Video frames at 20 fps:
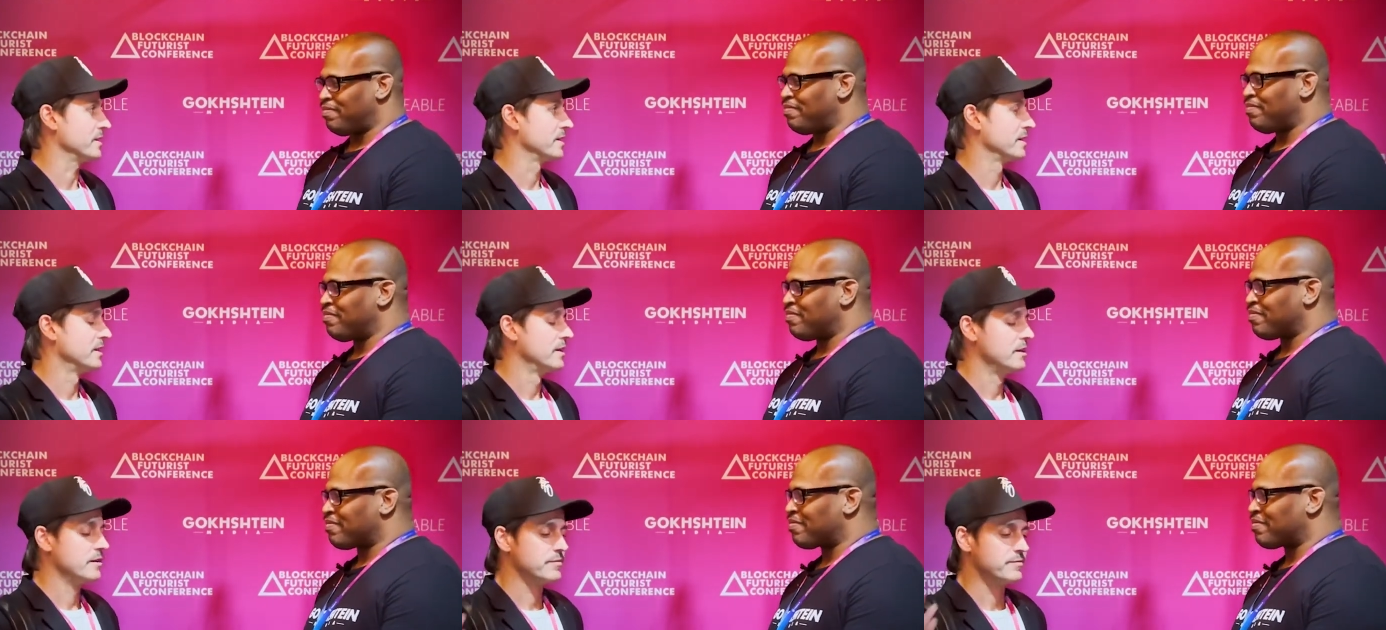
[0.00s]

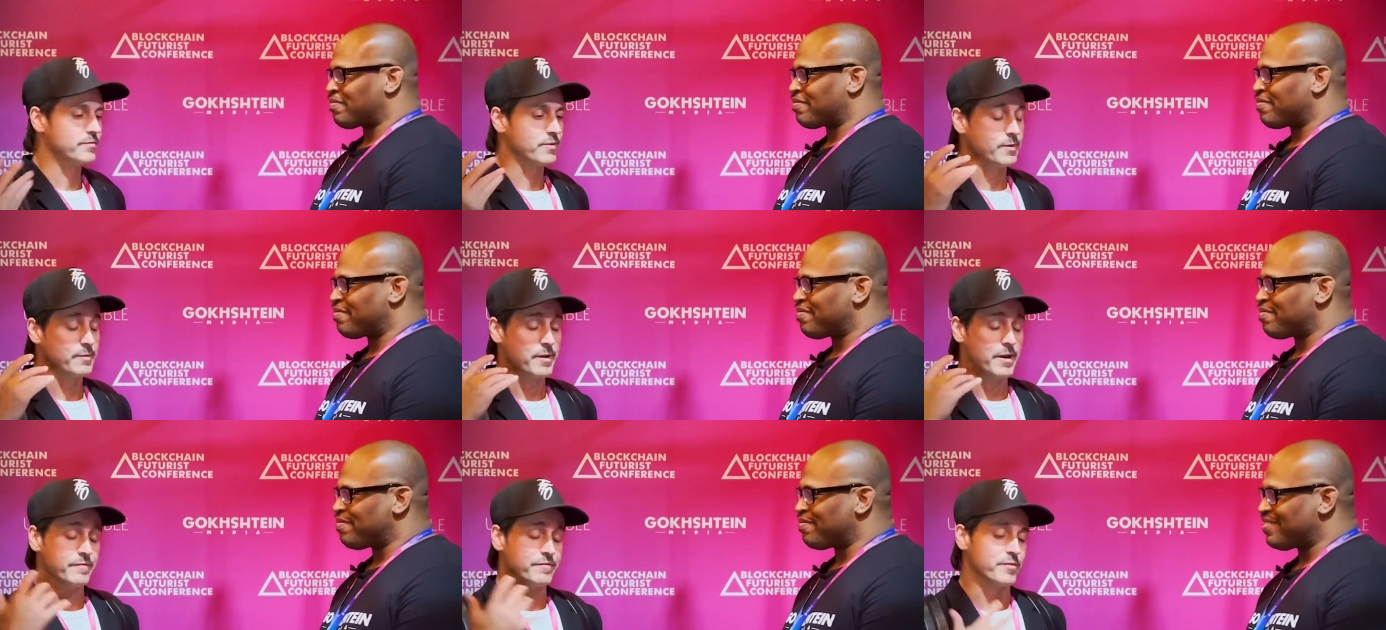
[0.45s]

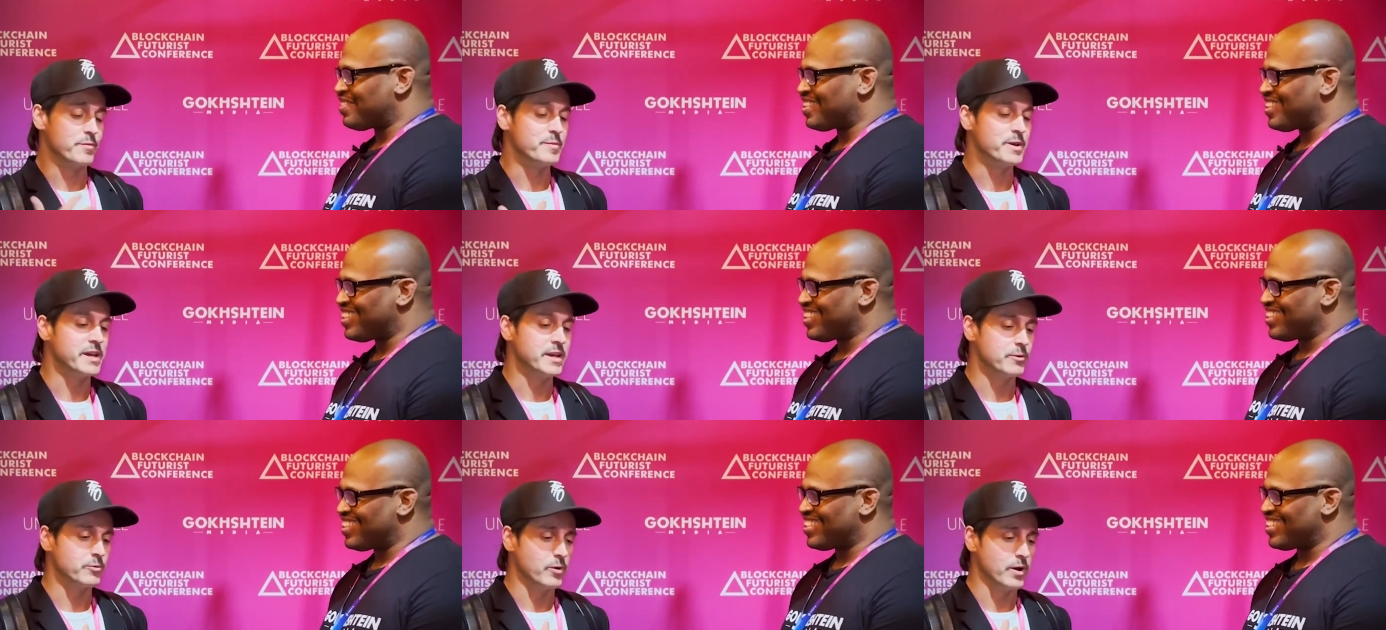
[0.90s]
Speaker 1: From And for
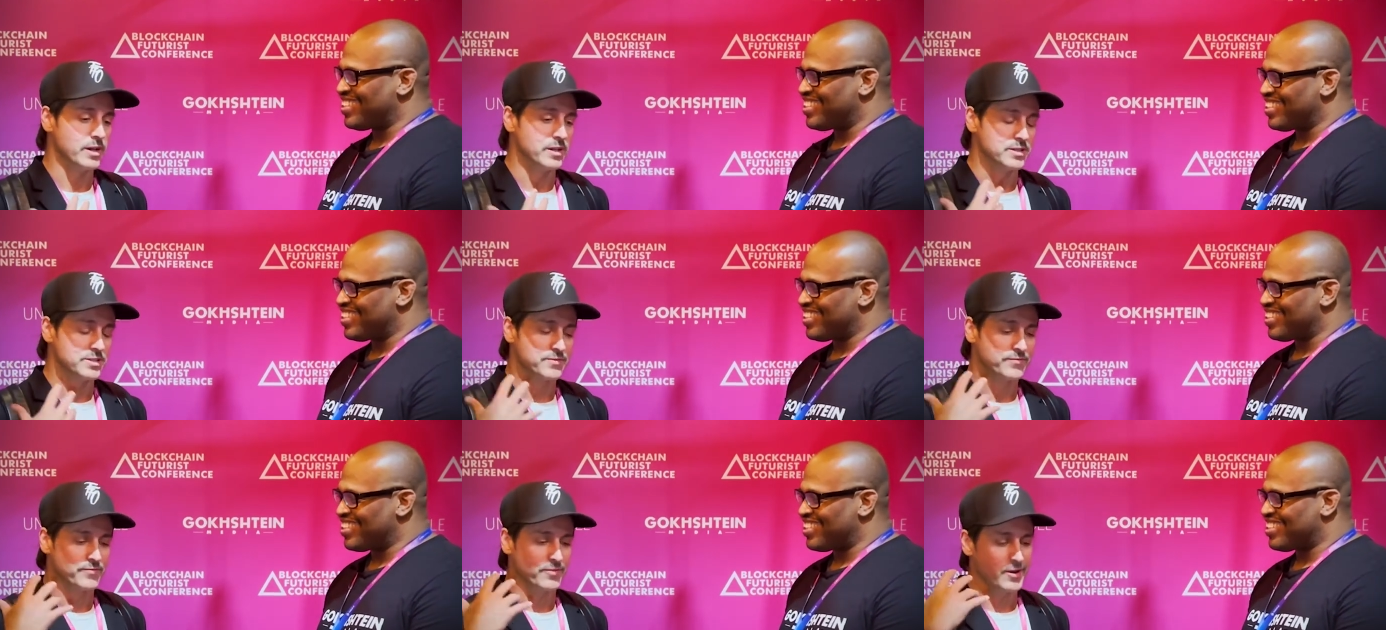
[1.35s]
me, it
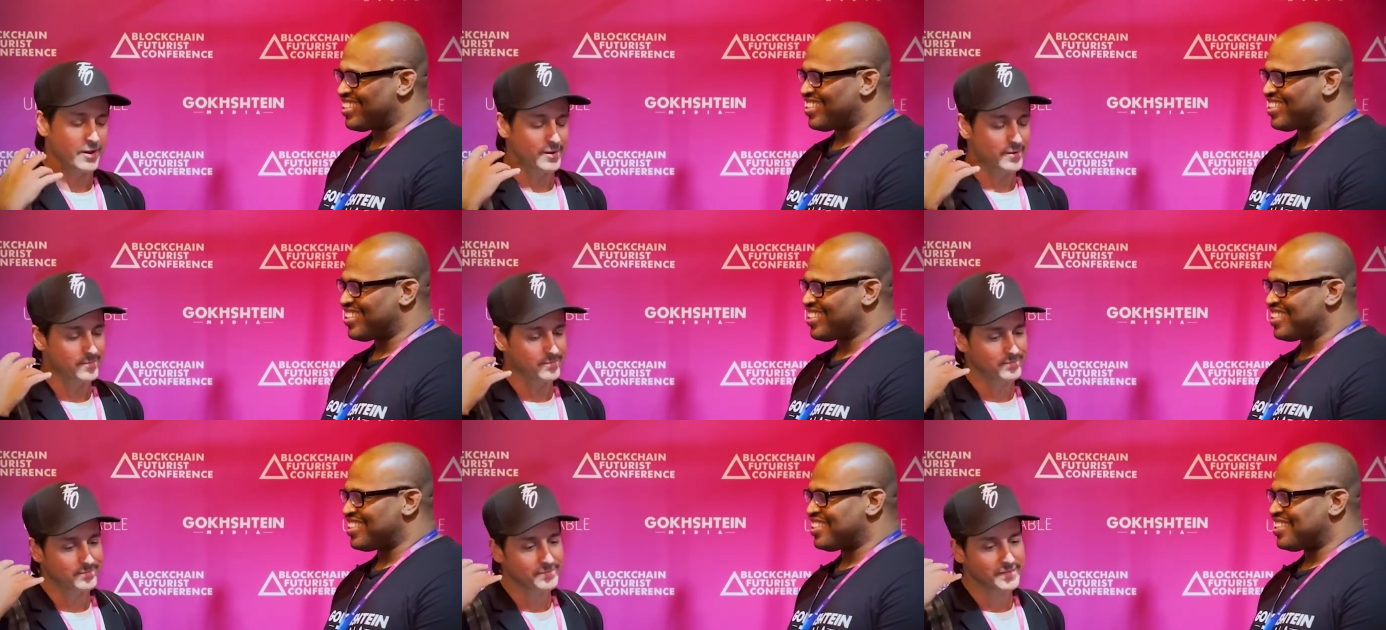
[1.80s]
was
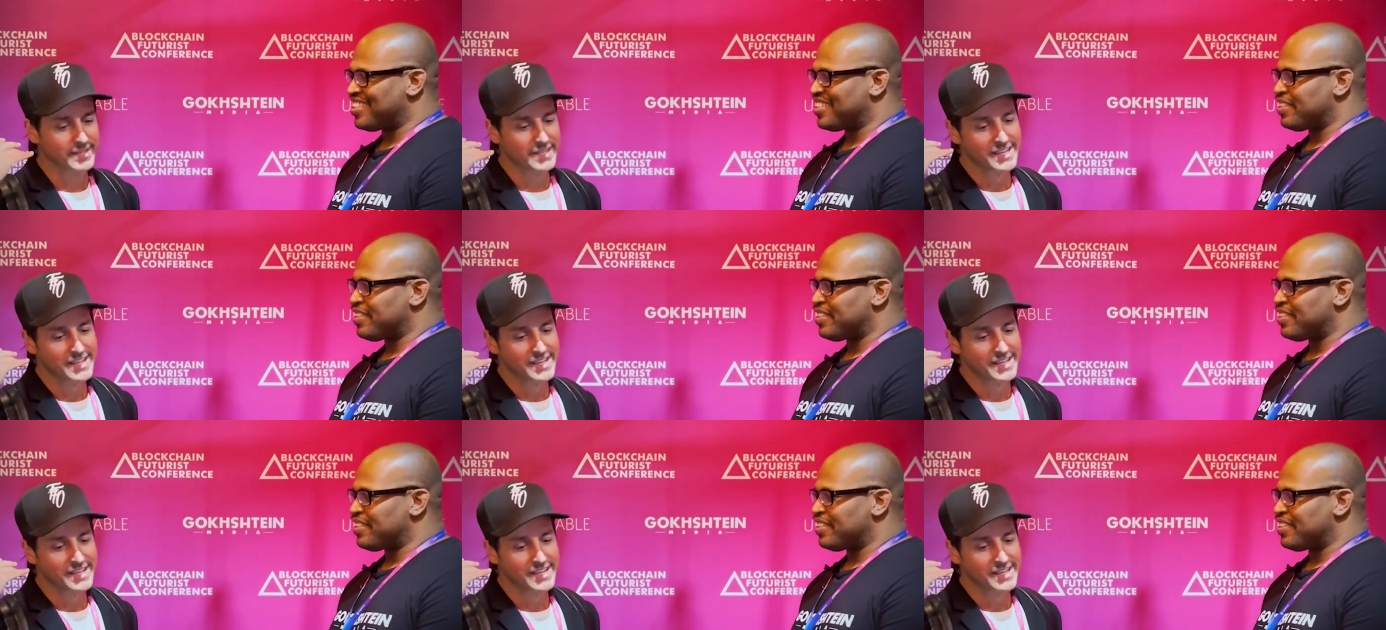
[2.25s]
from